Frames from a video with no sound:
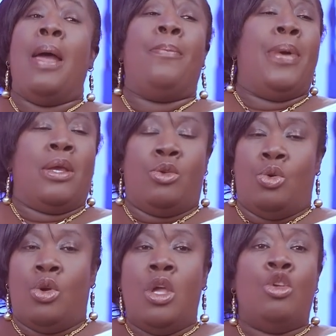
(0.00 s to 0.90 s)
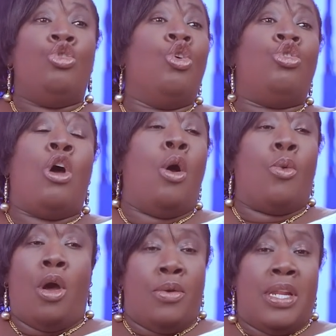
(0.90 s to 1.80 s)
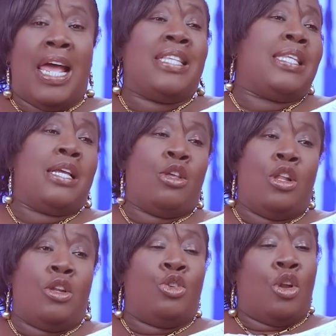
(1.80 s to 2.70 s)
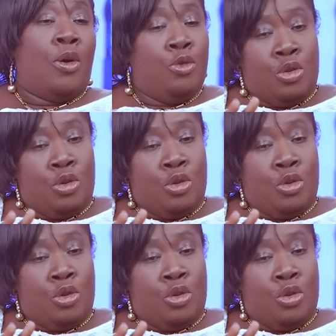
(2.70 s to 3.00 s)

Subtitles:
I beg you. You don't worry. Let's take the jollof.